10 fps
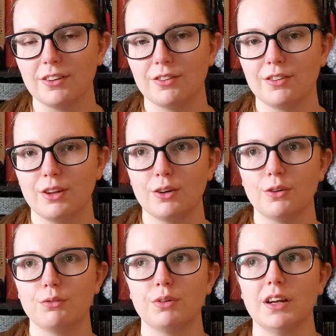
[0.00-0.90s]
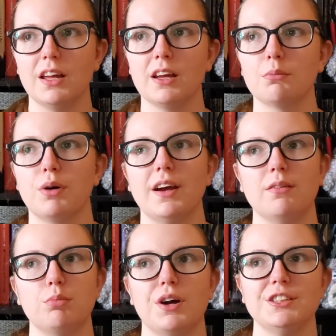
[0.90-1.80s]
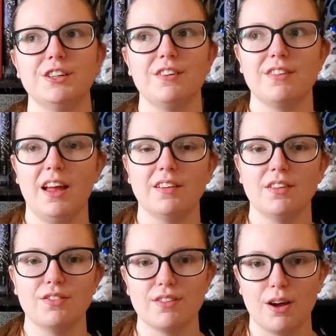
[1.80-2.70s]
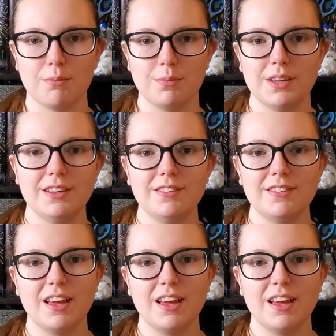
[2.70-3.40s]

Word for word: also reading Pride and Prejudice and Zombies.